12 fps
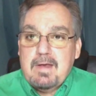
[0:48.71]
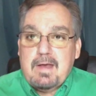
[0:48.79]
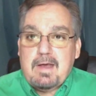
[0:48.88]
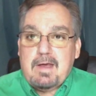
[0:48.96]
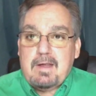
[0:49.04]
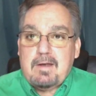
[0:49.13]

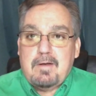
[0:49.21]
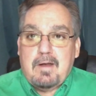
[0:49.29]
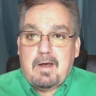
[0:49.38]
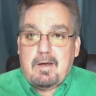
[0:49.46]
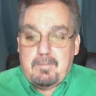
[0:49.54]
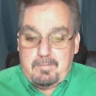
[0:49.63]

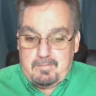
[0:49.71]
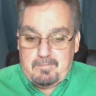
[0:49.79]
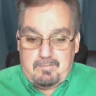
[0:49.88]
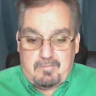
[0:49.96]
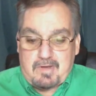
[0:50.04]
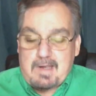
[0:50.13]
and
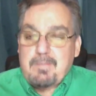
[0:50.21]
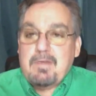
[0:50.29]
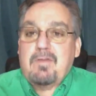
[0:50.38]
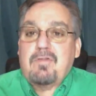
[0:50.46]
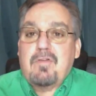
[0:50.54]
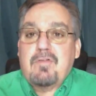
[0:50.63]
same
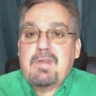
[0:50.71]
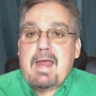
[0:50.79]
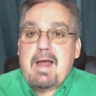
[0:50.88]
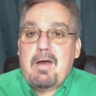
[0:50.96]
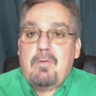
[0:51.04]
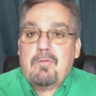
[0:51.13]
distance
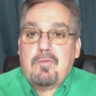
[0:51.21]
down.